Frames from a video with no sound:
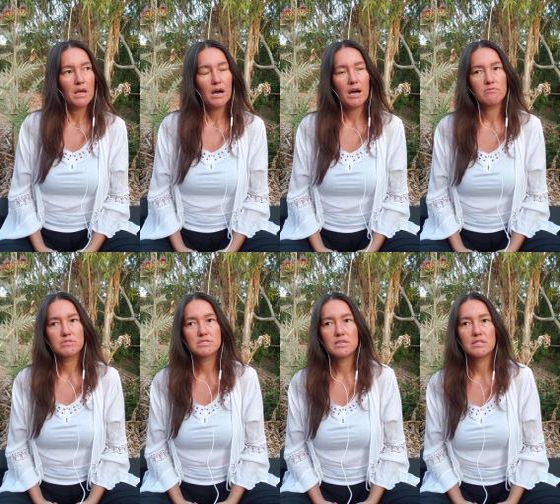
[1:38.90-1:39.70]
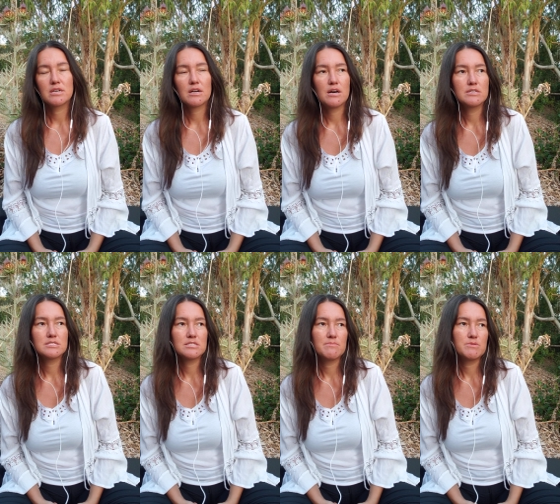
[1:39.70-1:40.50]
I would say the
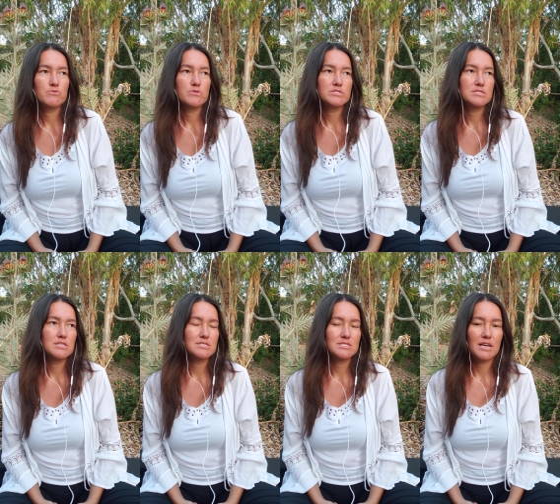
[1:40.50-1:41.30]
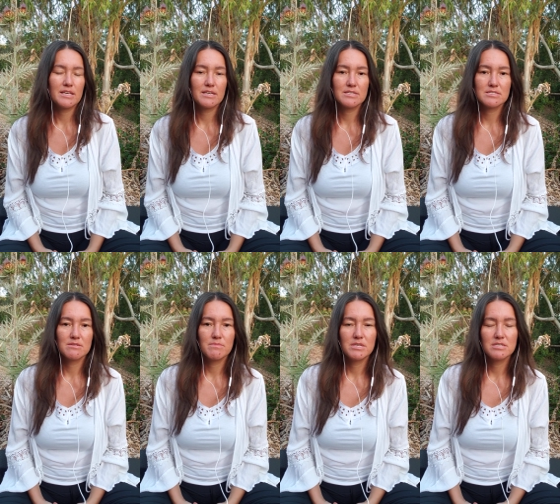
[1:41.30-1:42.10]
concept was that psychics
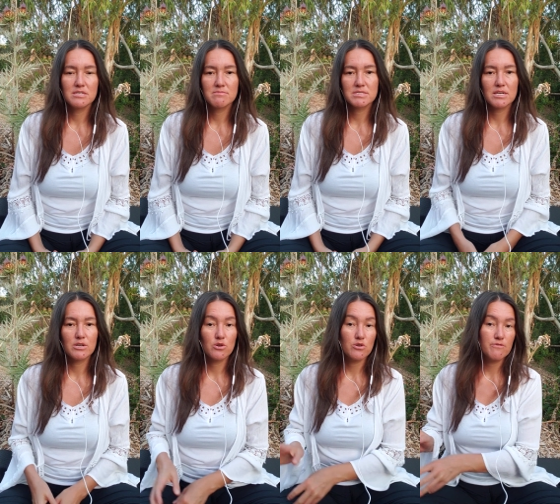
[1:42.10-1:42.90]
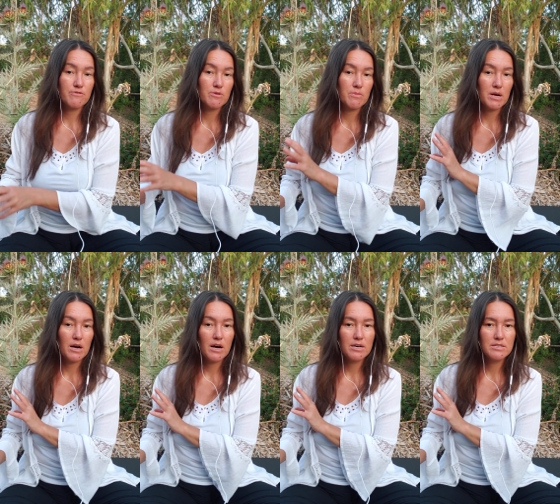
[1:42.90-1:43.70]
and mediums are not from
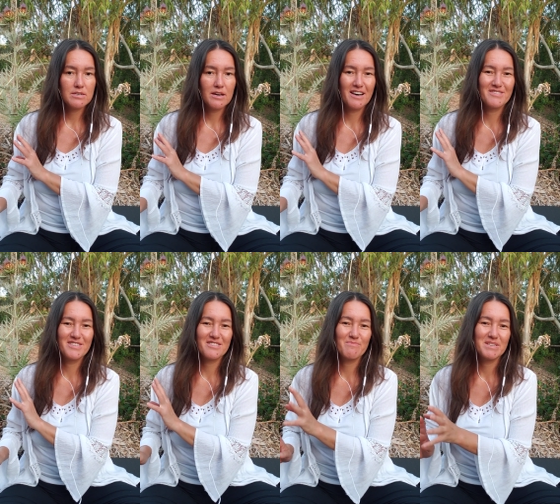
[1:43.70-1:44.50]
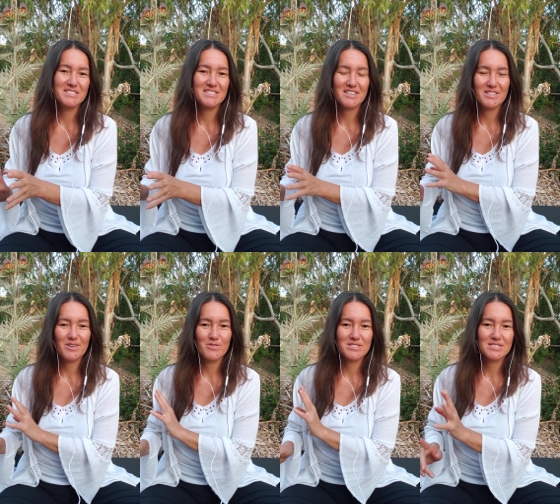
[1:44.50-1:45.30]
God. They're basically
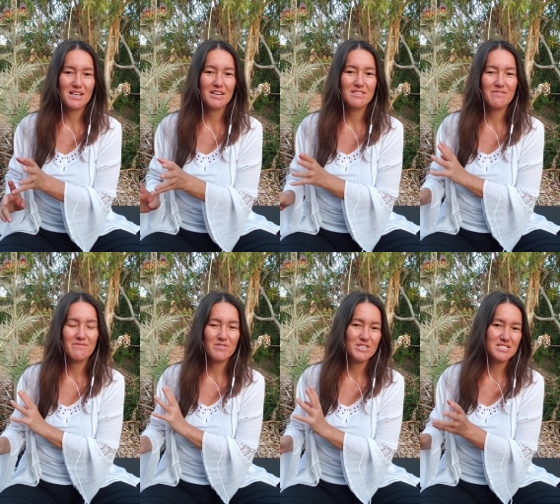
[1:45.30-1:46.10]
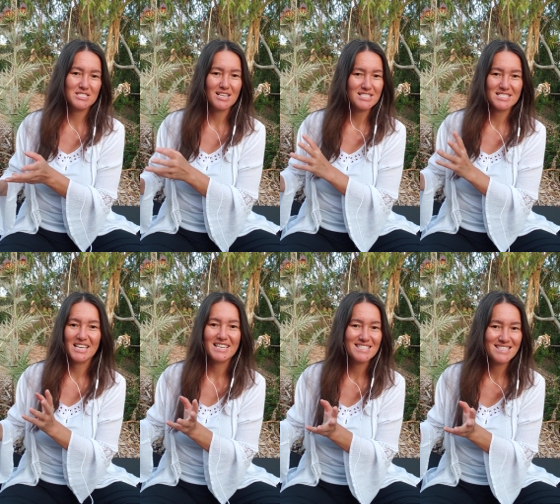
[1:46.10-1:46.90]
on the side of, let's say,
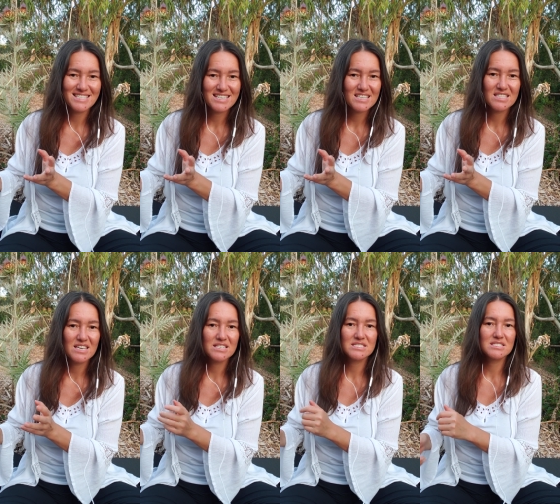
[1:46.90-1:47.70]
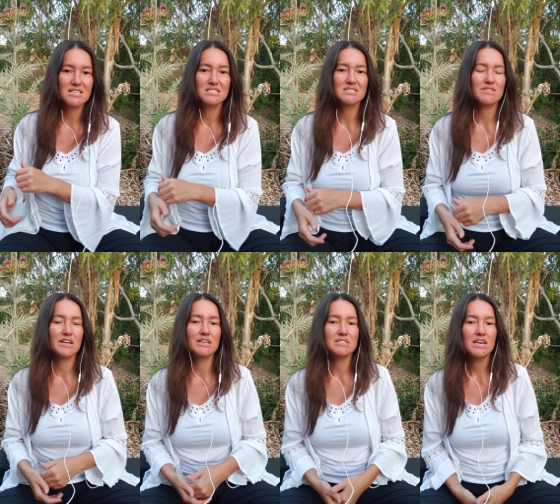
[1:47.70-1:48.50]
Satan in that sense,
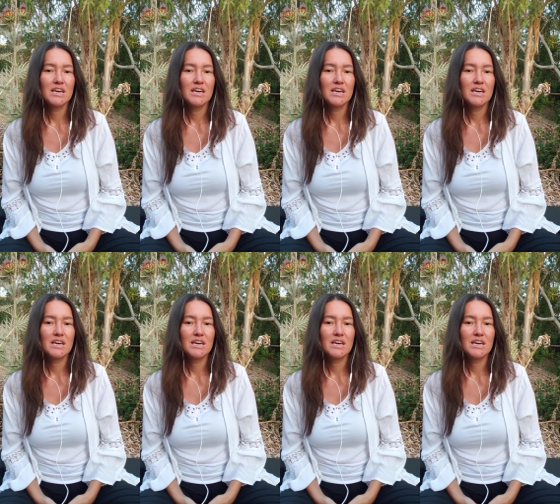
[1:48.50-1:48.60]
right?